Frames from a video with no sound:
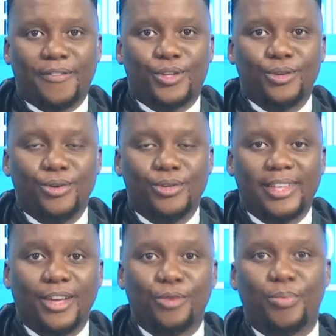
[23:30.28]
to
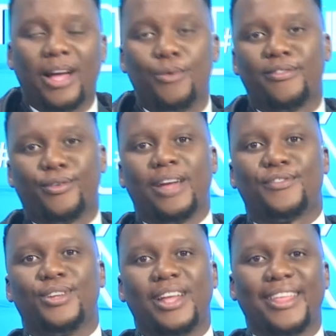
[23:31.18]
say goodbye. We've
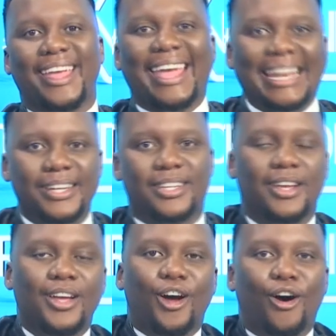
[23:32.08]
arrived to another end
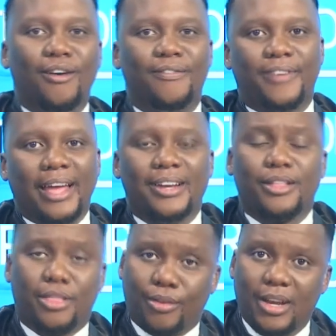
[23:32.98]
of
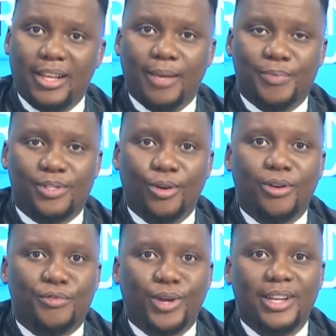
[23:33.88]
another thrilling
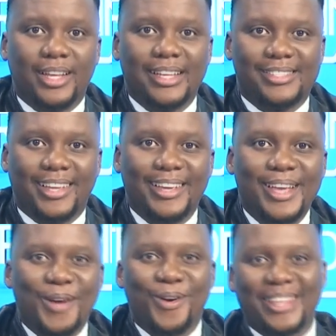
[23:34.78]
episode of Trending SA
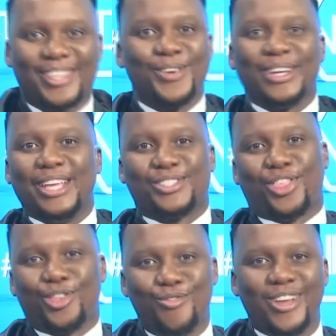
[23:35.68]
right here on
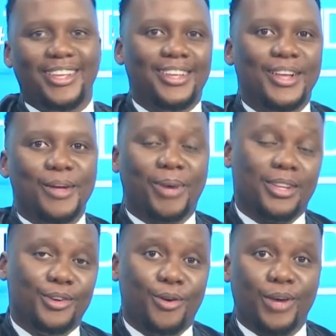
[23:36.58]
S3.
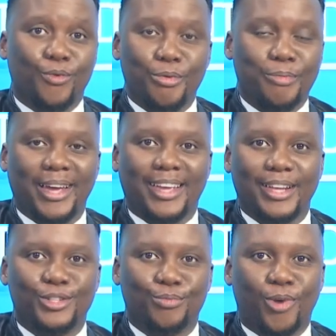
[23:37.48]
But you know what? We'll be back
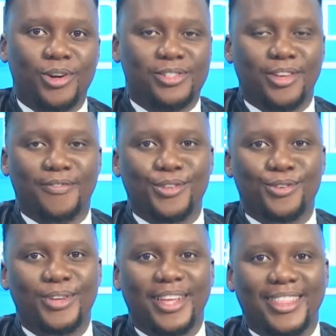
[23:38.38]
again tomorrow serving
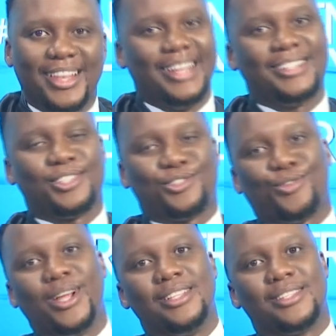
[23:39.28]
you the latest
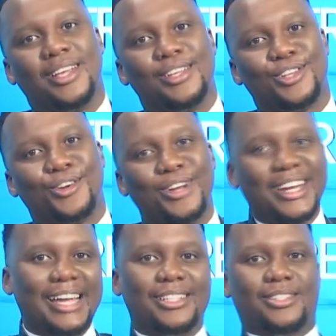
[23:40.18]
trends. So good
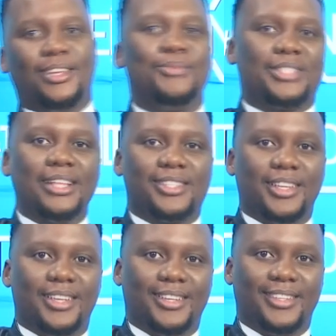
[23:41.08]
night, Mzansi.